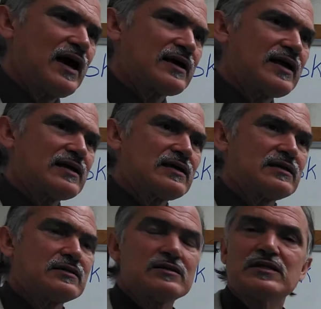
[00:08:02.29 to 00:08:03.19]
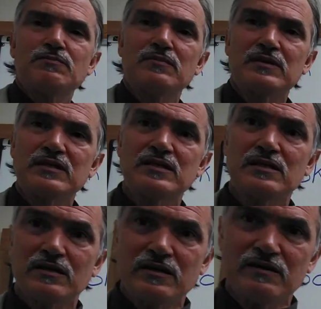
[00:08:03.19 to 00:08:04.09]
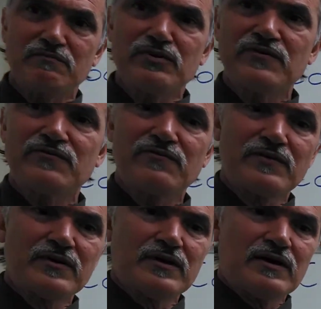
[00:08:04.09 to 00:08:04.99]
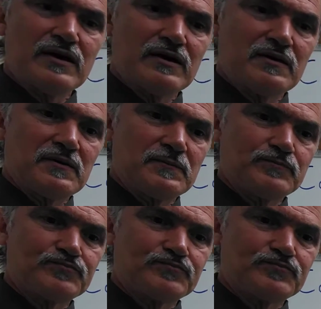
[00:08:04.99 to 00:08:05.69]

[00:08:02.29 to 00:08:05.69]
I can't get into this brief uh,